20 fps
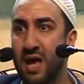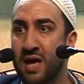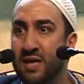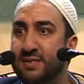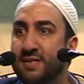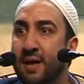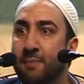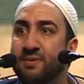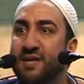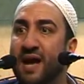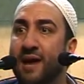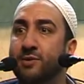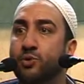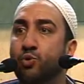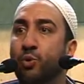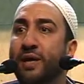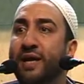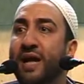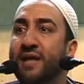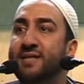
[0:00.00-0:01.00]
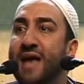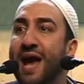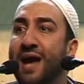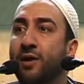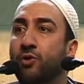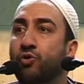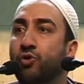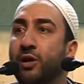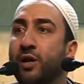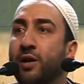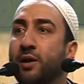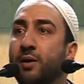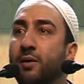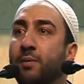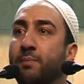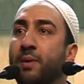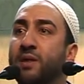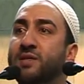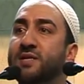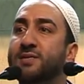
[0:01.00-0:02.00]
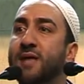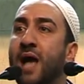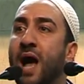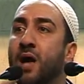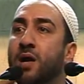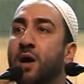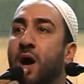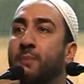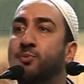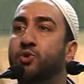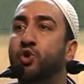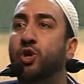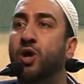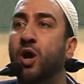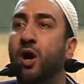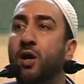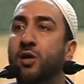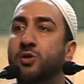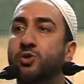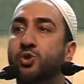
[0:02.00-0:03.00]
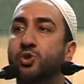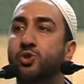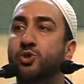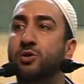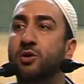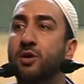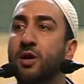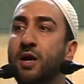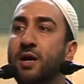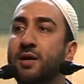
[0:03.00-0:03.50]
Sometimes we get angry, but it's haram to curse.